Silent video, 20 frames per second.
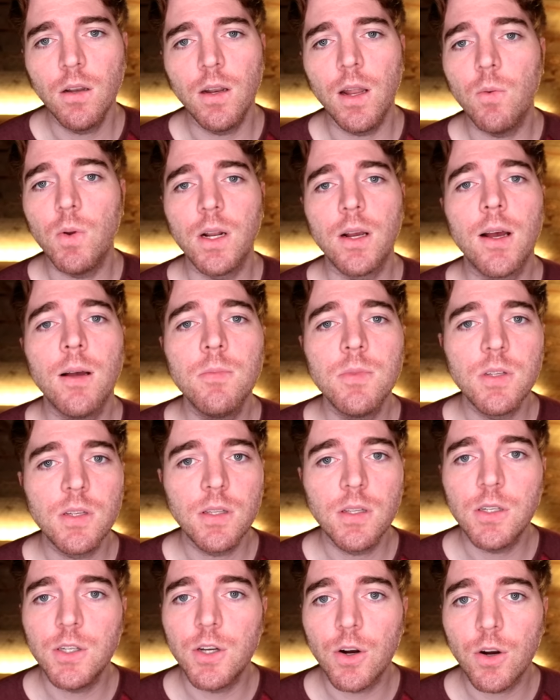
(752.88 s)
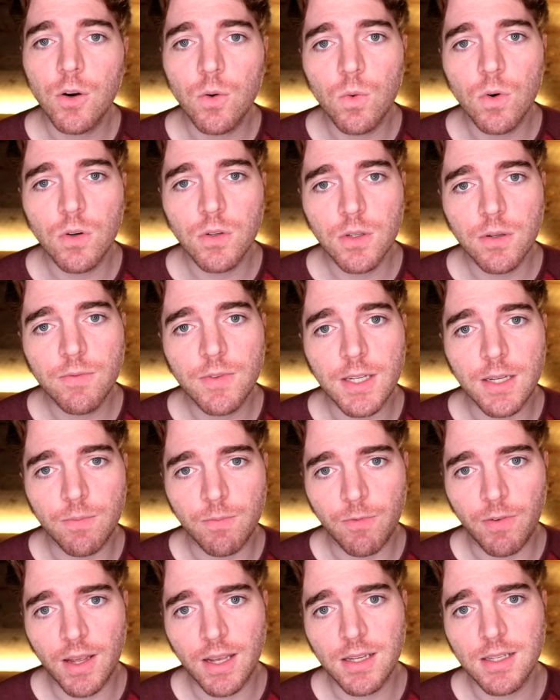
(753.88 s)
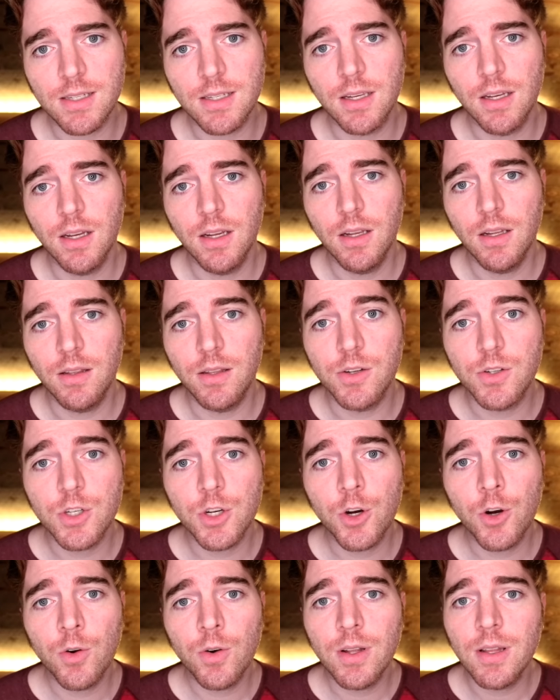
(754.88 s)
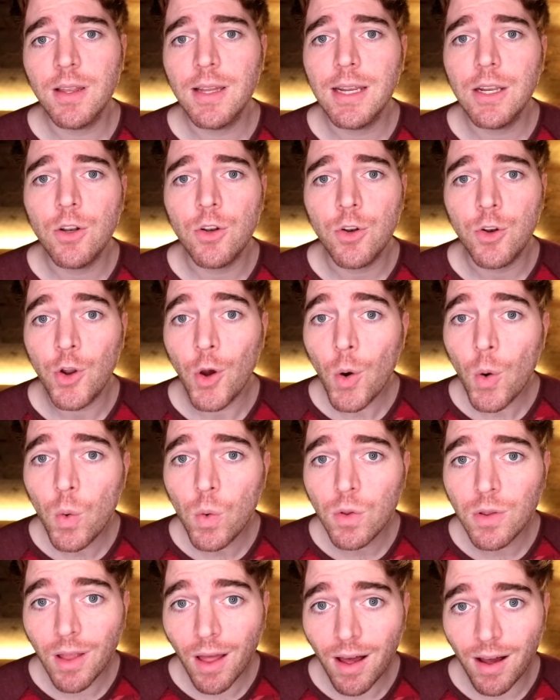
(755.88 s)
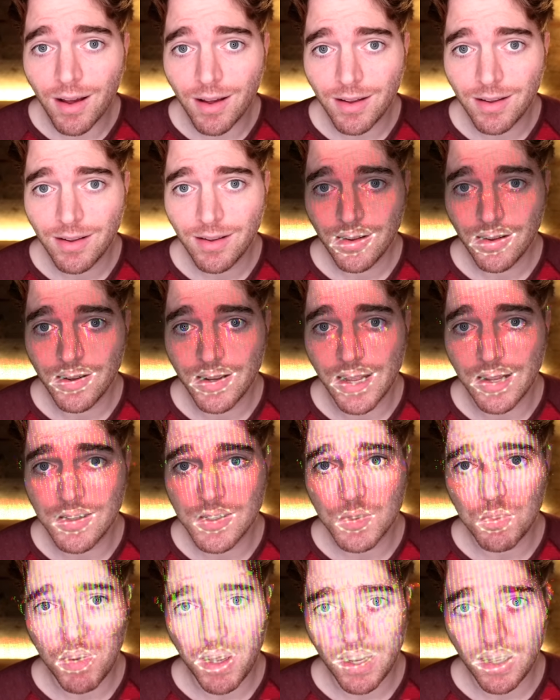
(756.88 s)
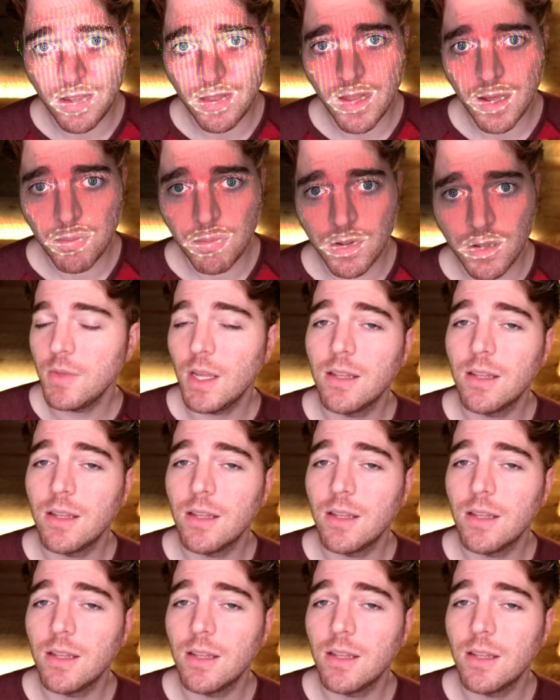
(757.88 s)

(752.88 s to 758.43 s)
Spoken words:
Now, when it comes to the dark world of deepfakes, there's currently no law against making them.